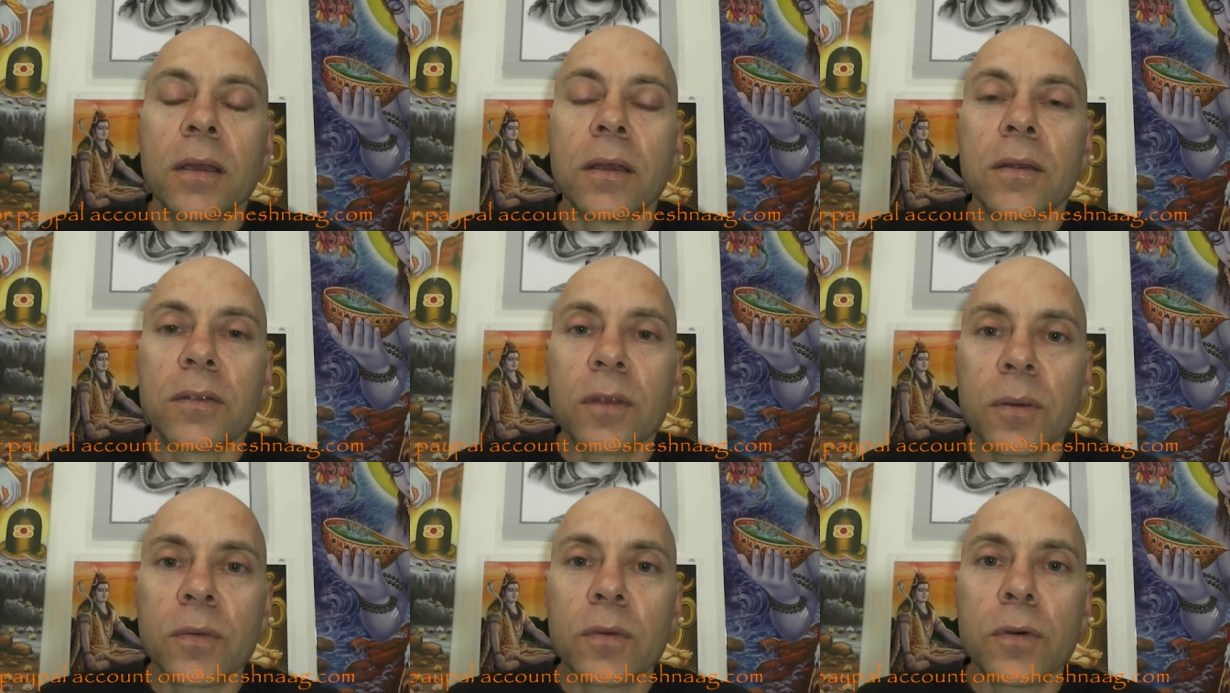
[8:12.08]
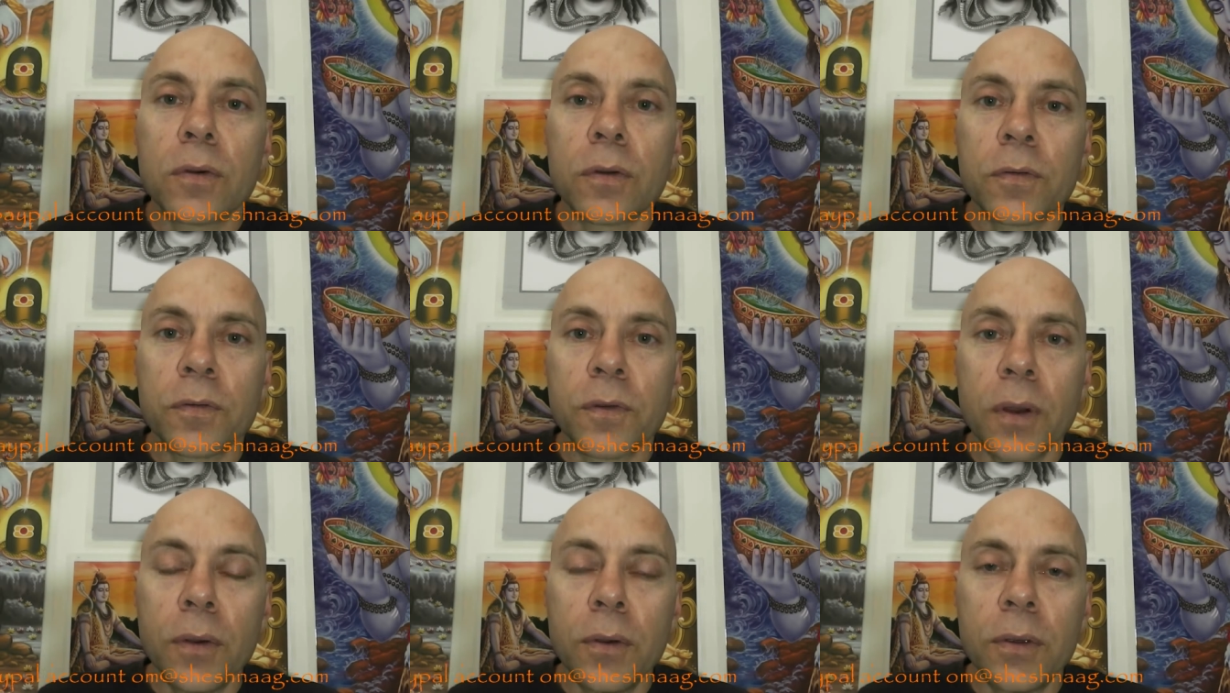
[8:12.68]
some sort of
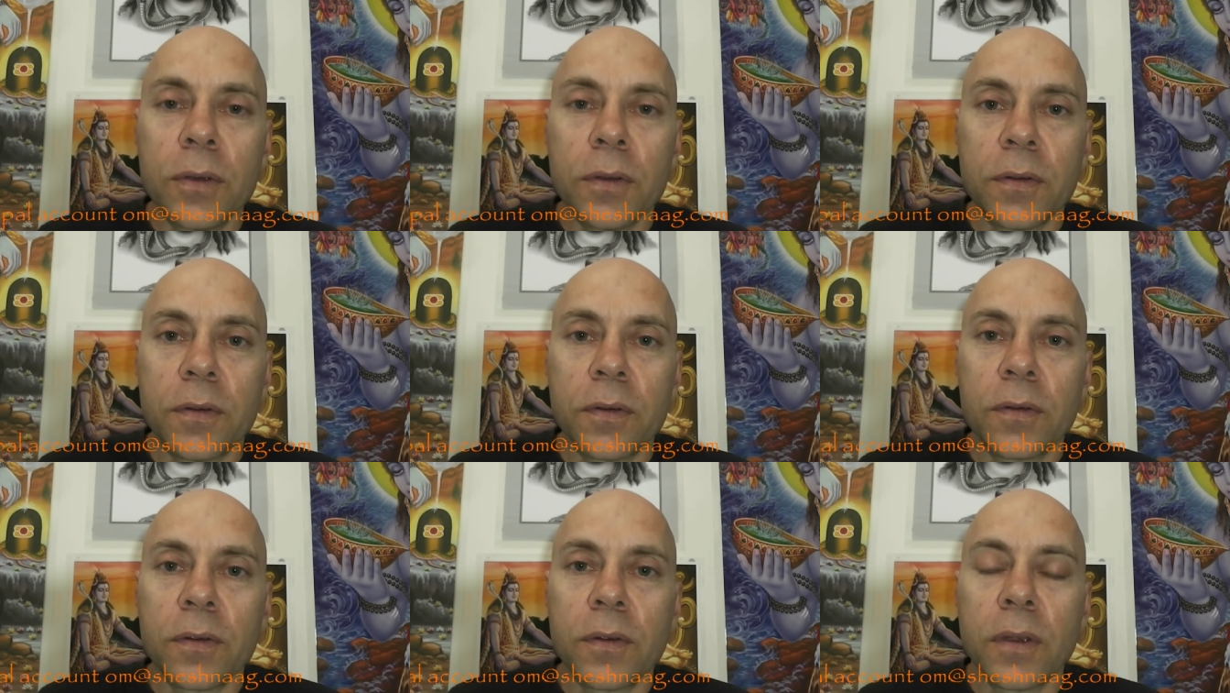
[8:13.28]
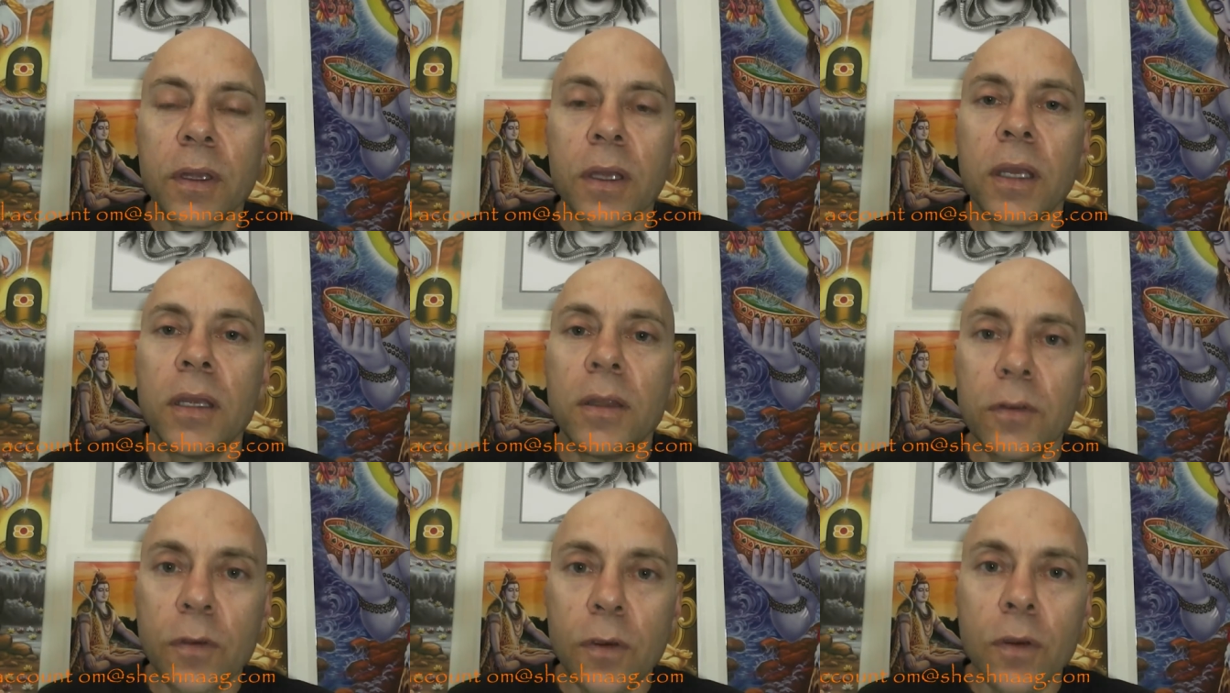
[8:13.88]
focus
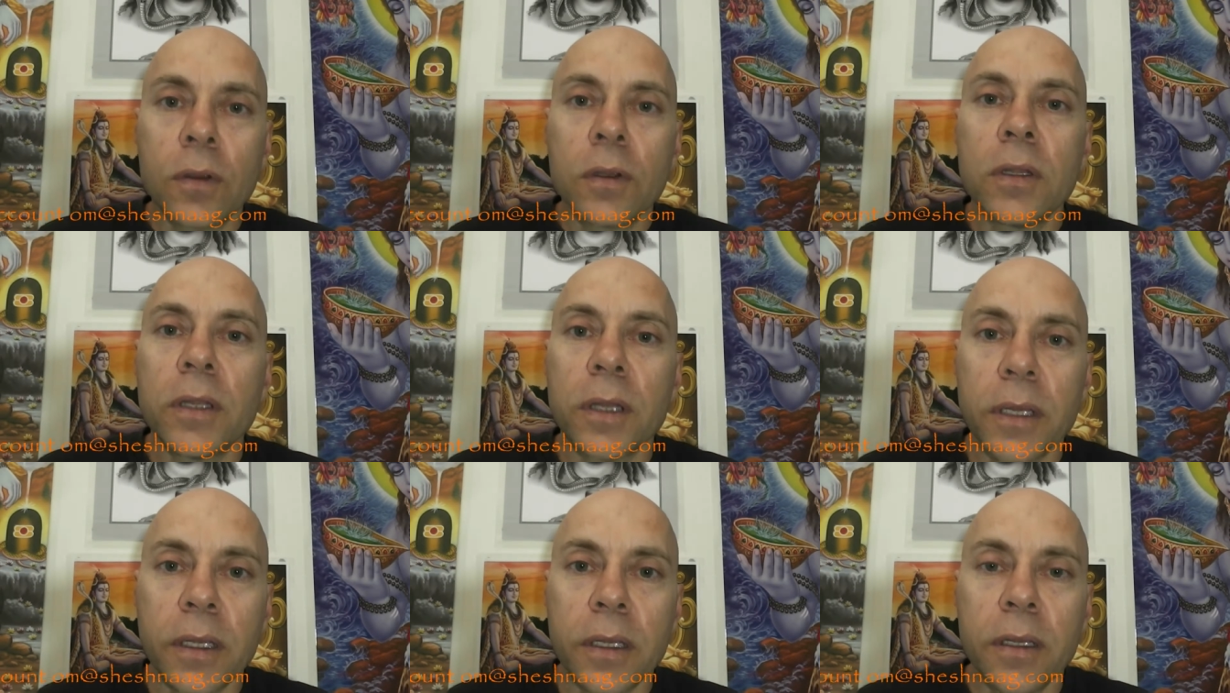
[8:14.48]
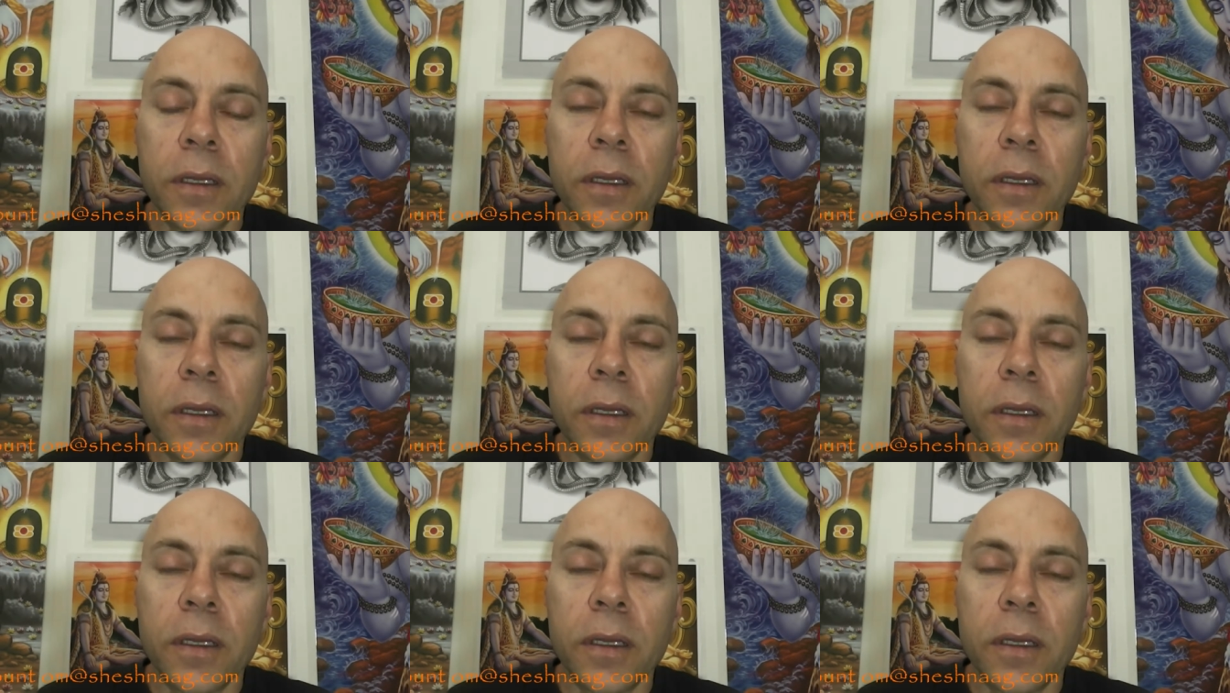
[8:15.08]
internally